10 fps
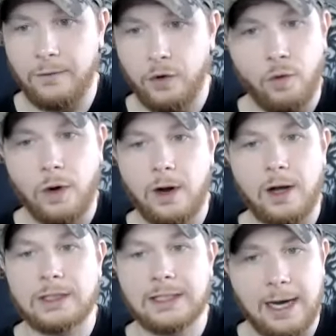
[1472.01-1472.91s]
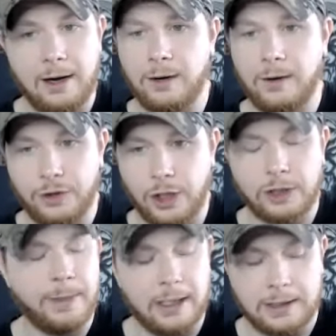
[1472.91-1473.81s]
if you are not scared of
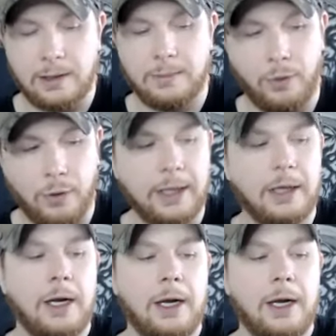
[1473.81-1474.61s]
judgment at some point,